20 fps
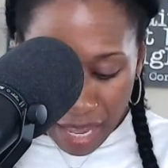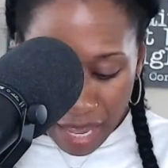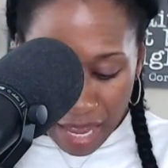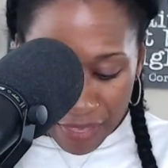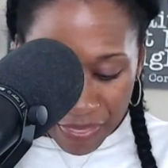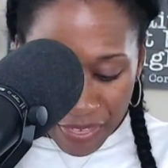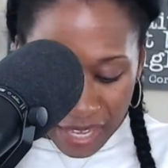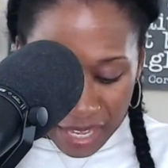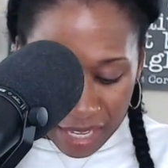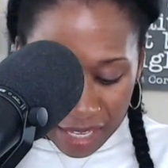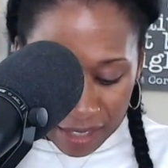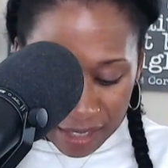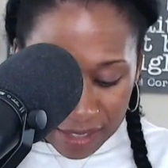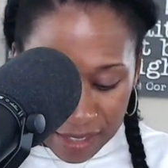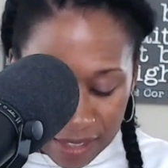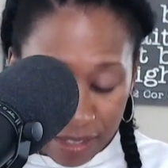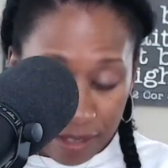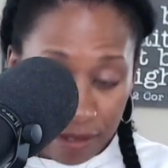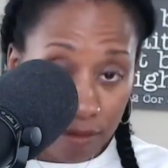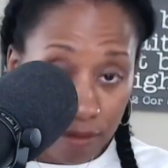I think
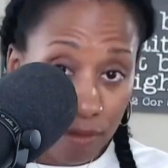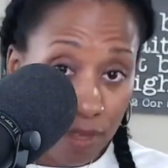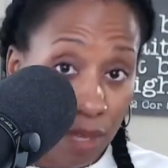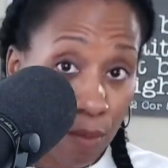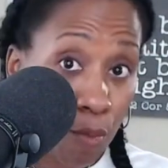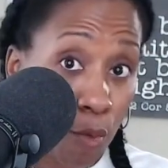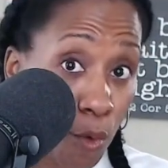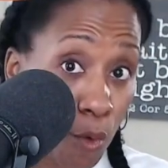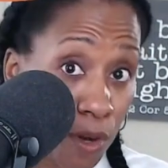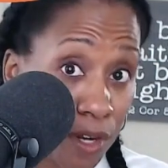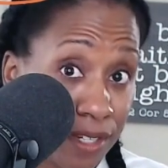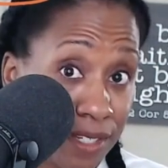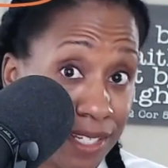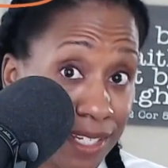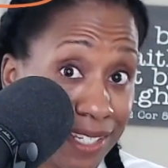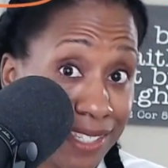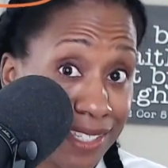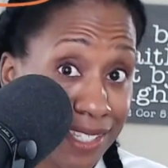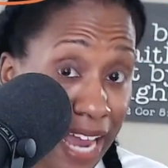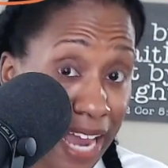it's important
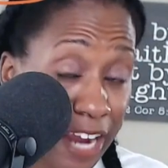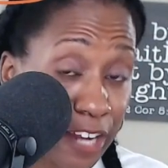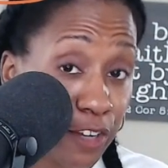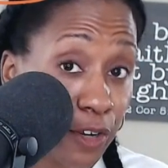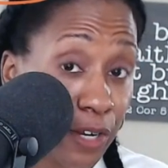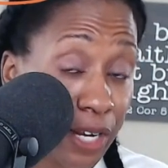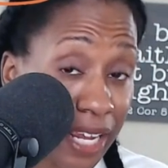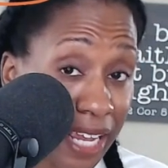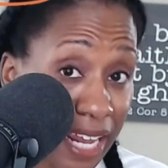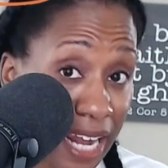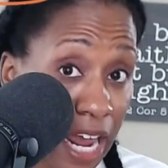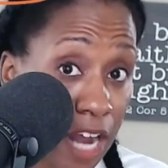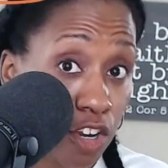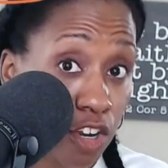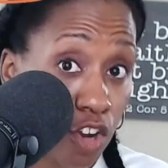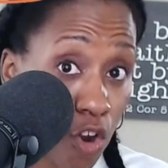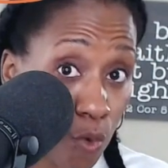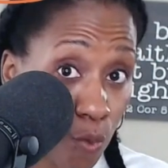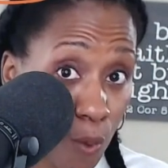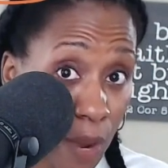to decide you're going to get out
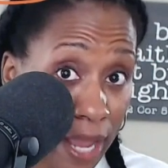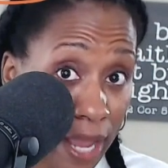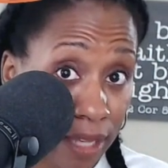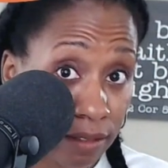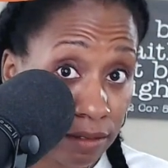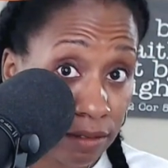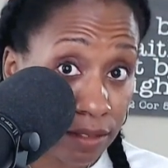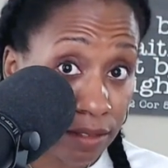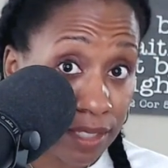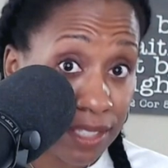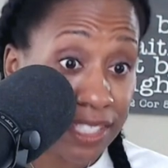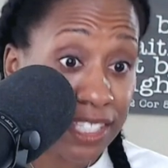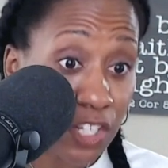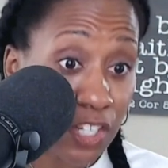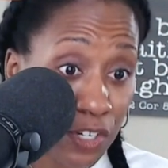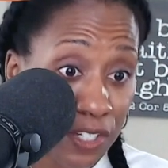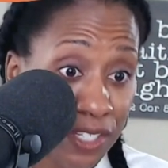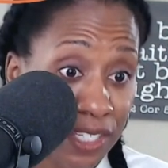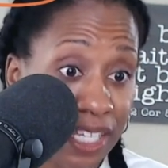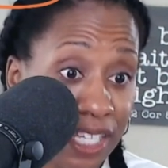of your own way
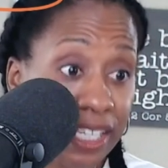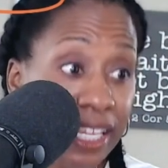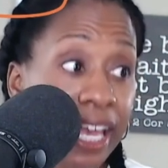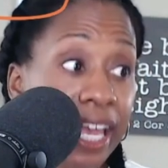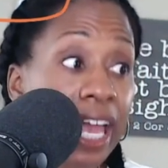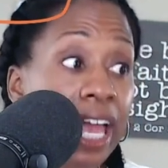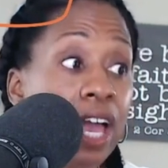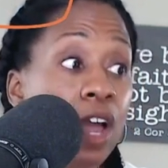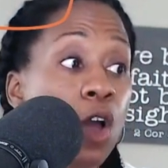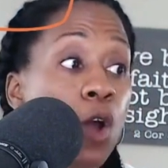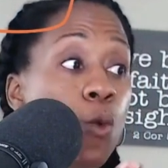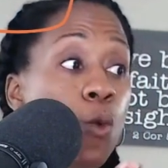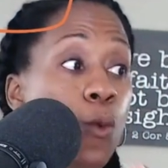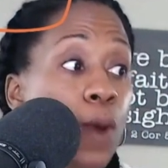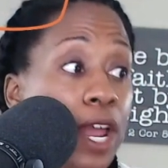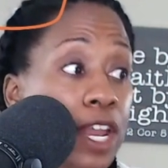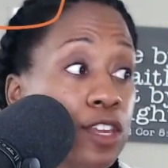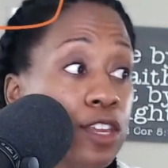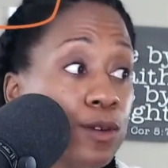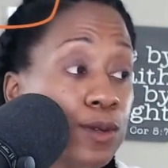seriously, like
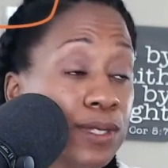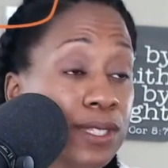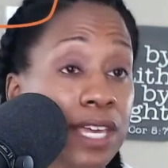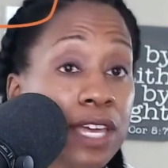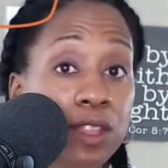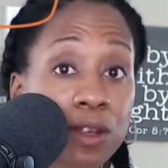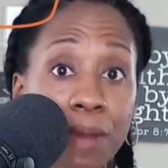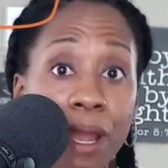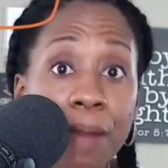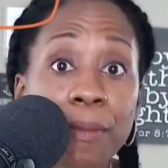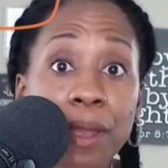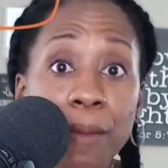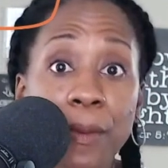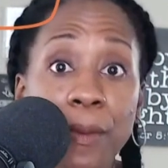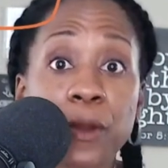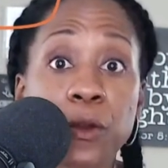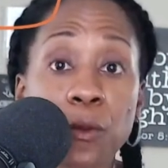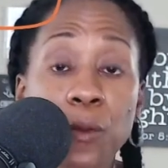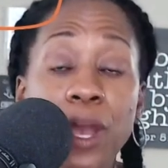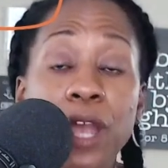when you say there might be a
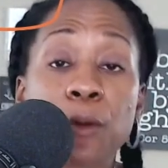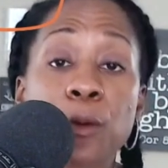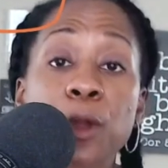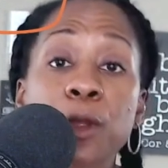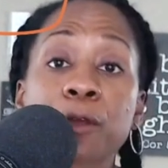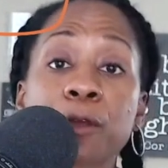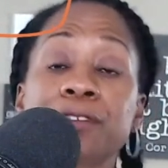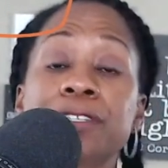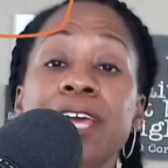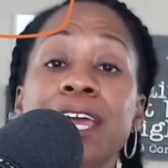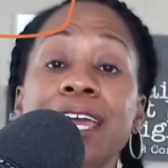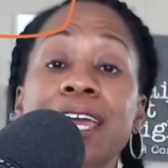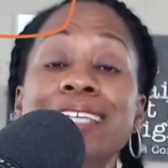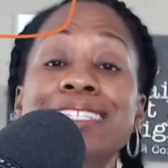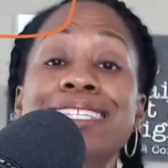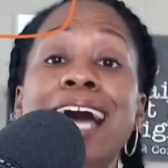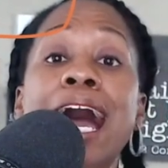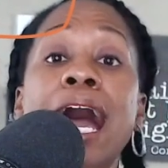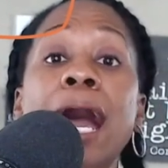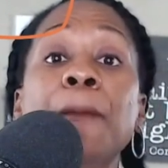better way, what you're saying
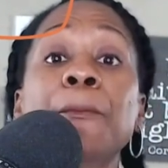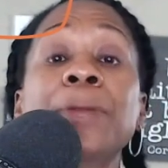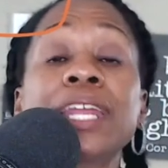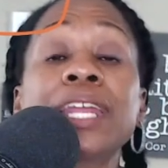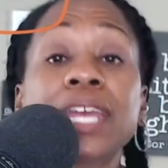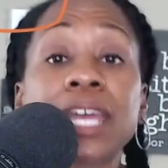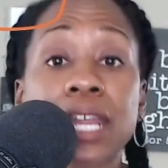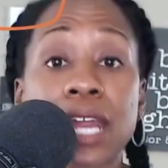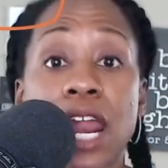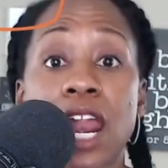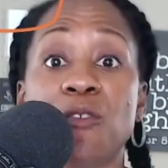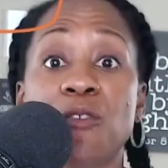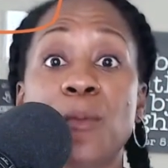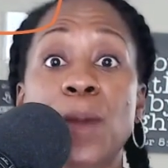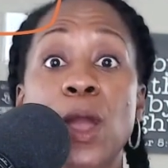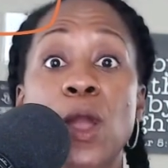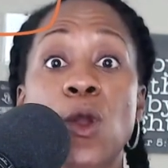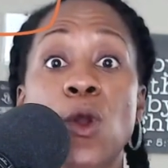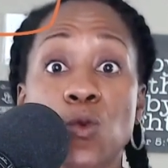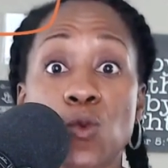is, I'm going to get out of
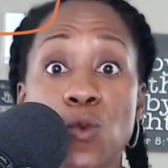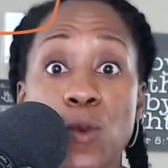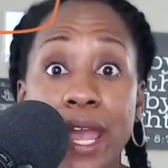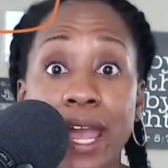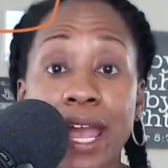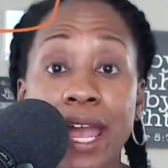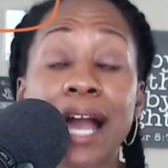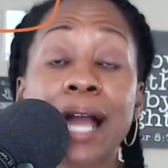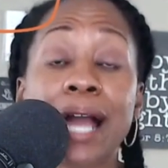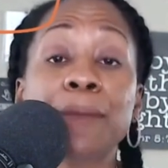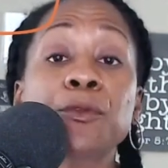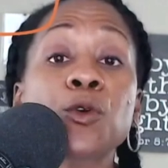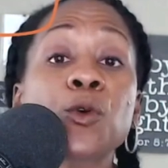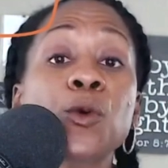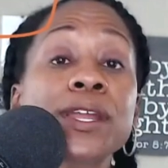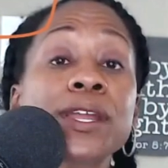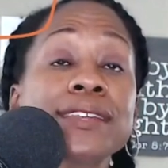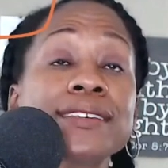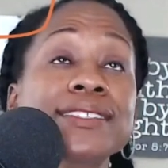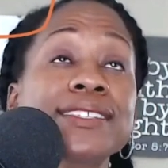my own way. I'm
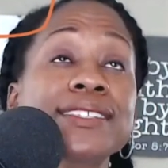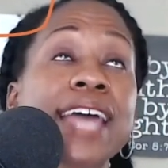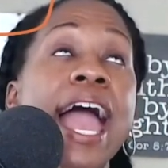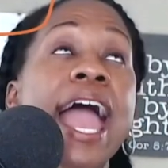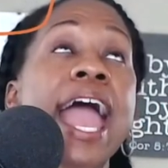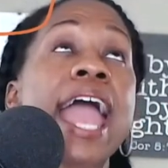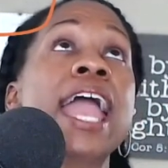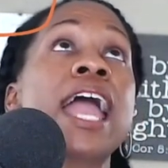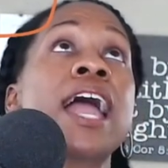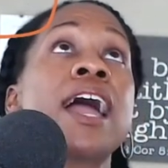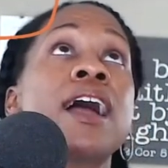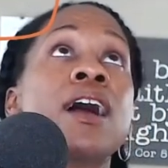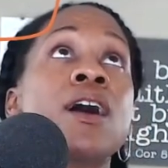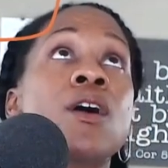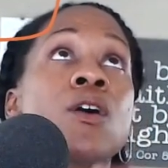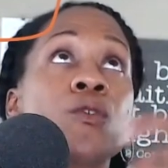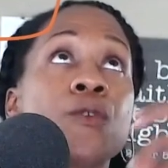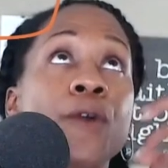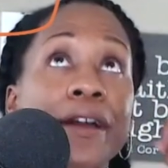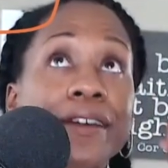going to say,
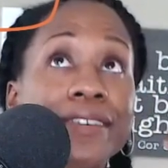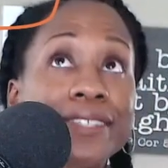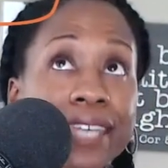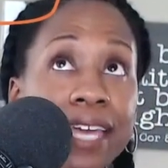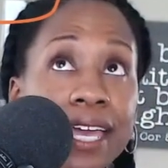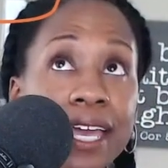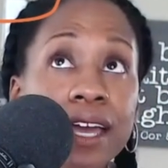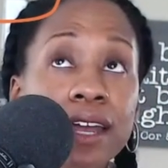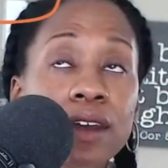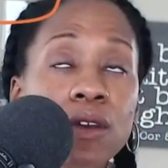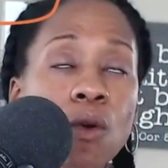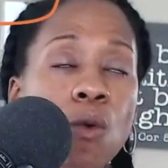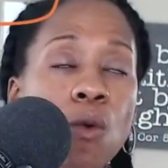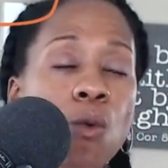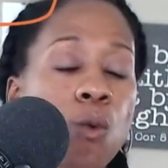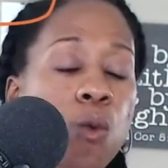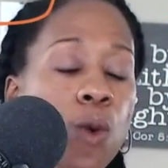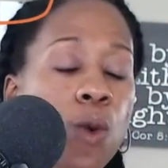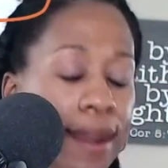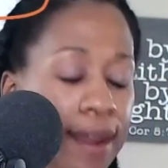Roxanne,
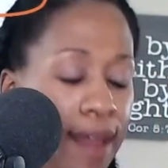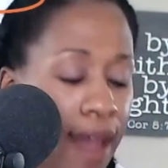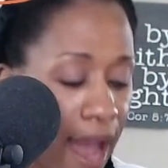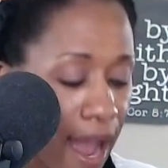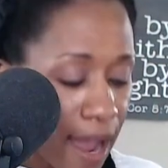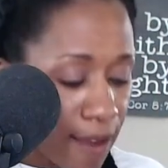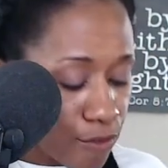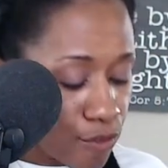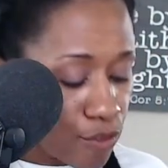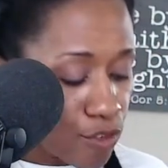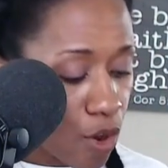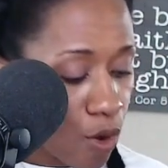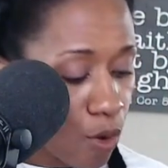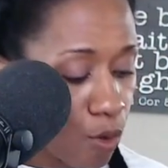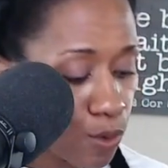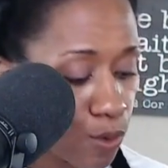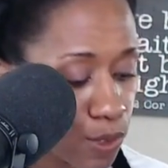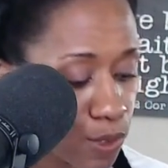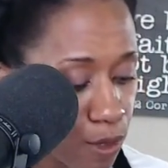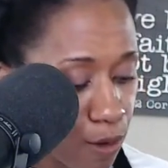what I've
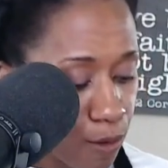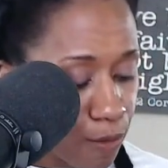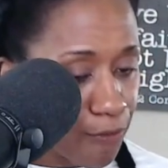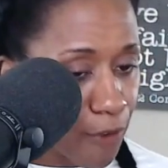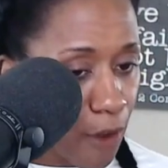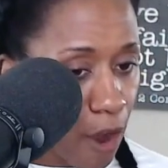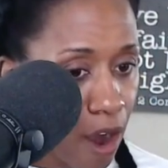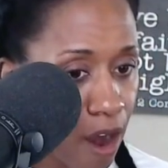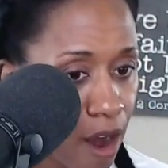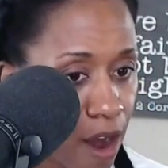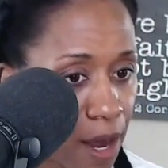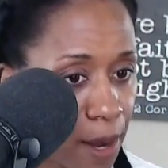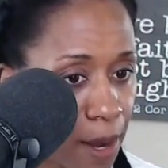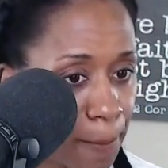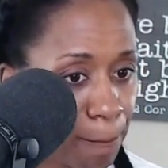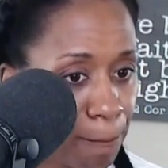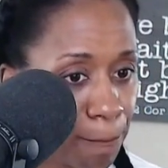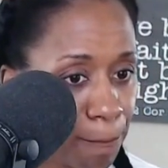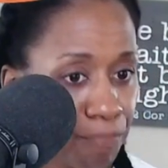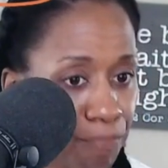known so
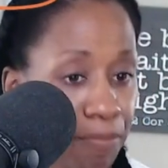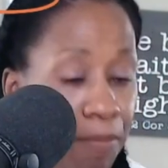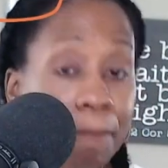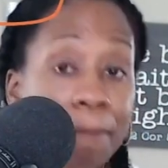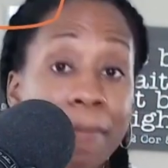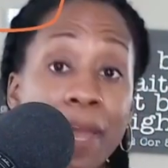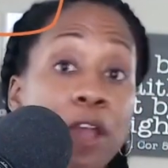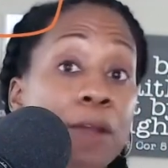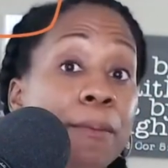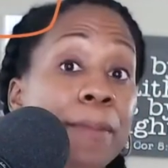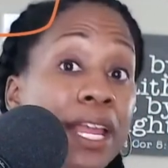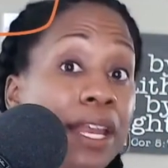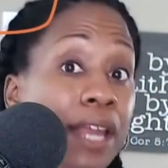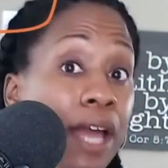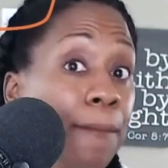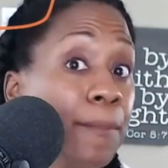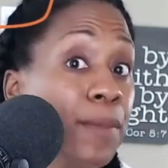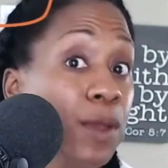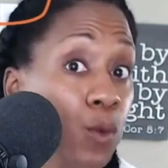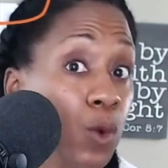far may or may
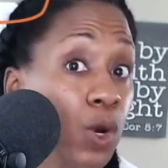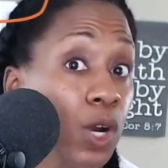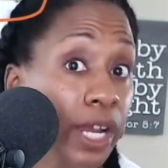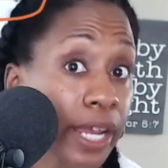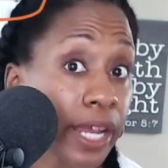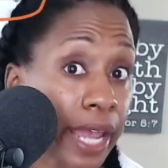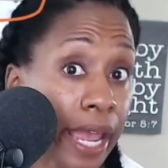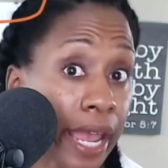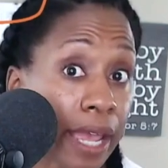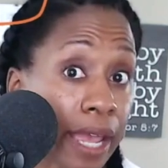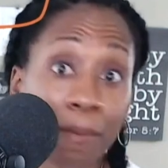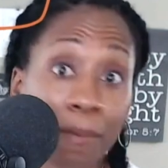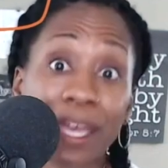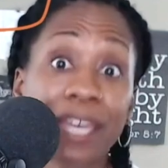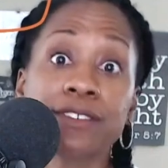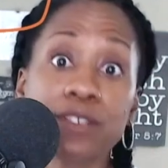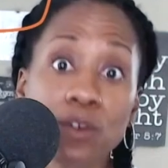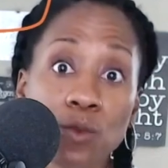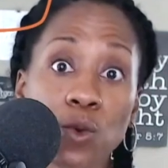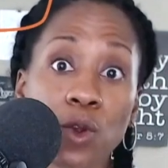not be working,
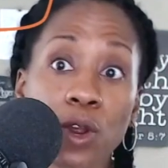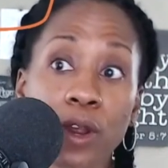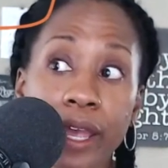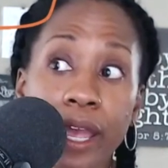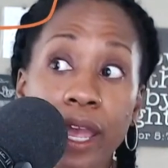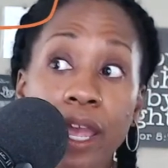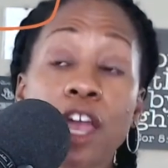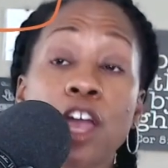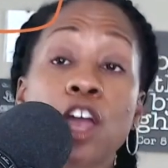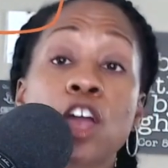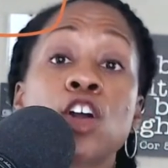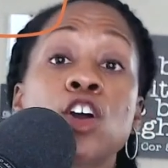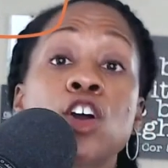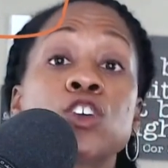isn't working.